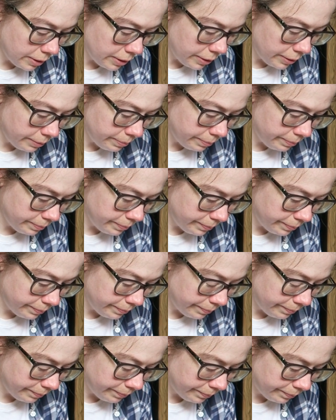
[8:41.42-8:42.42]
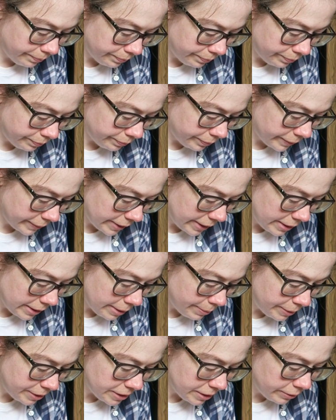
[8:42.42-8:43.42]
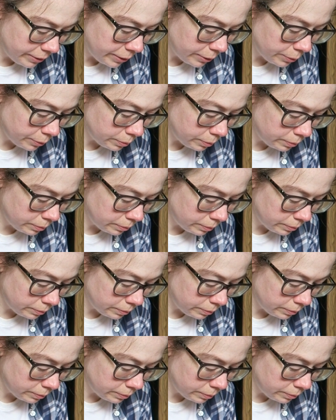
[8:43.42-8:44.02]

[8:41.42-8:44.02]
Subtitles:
And let me tell you,